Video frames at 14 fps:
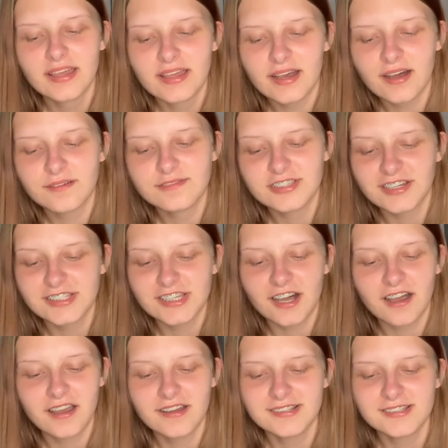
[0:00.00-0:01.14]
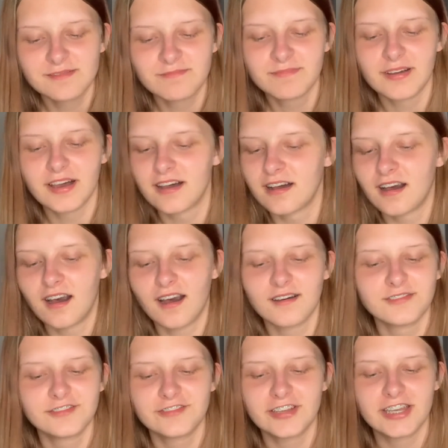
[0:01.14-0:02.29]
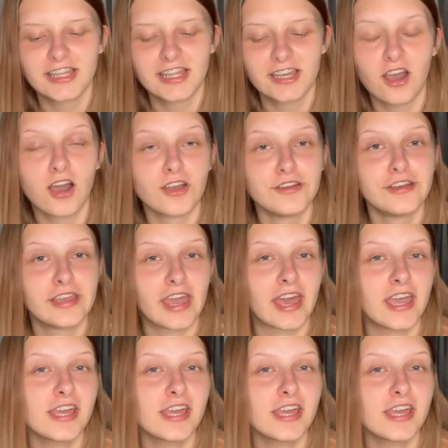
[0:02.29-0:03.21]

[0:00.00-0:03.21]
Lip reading: I'm so tired, but I'm feeling okay,